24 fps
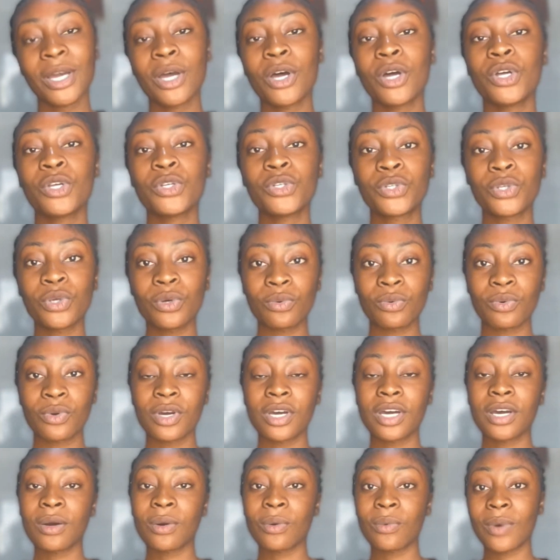So
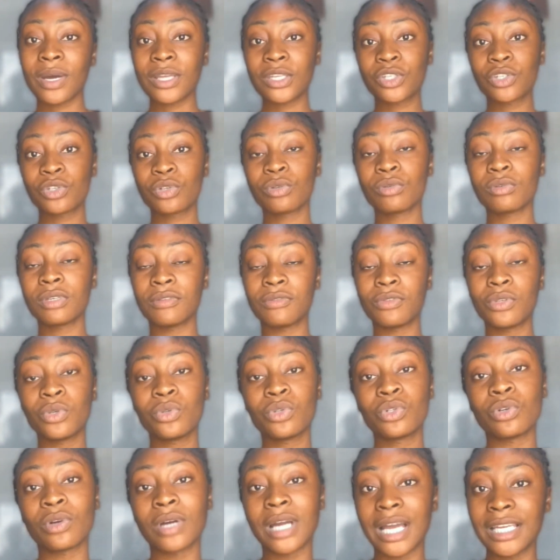once you infuse
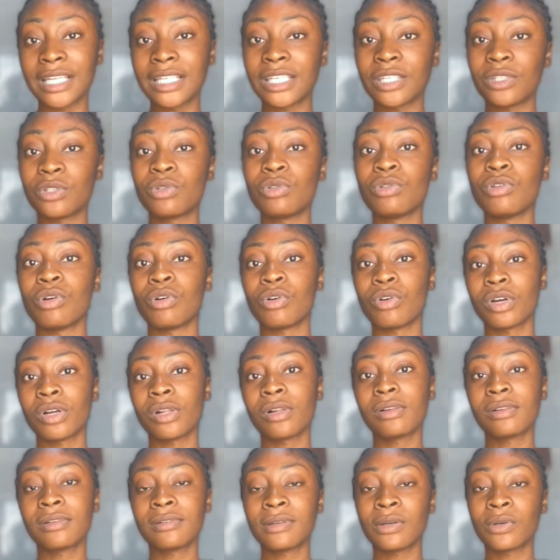your garlic into your
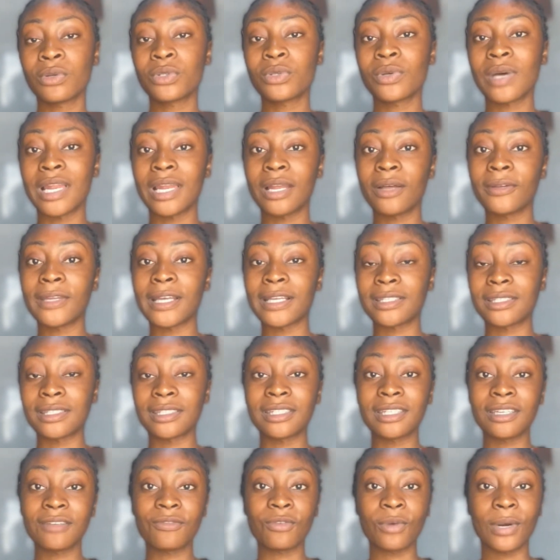oil, also allow that to
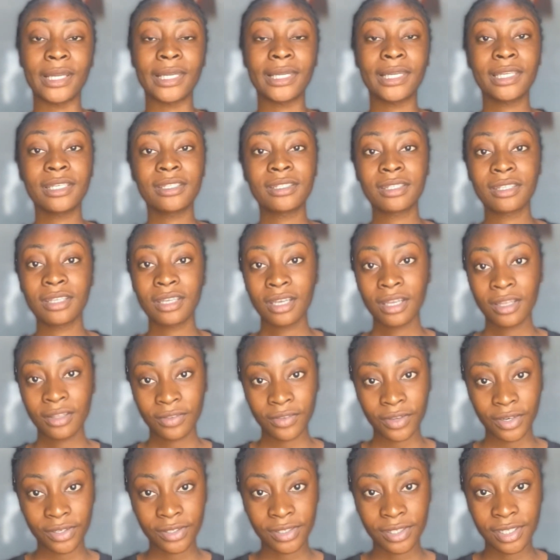stay for at least
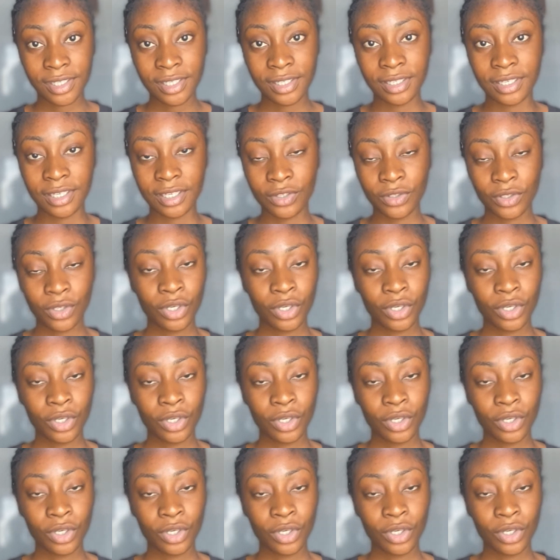30 days.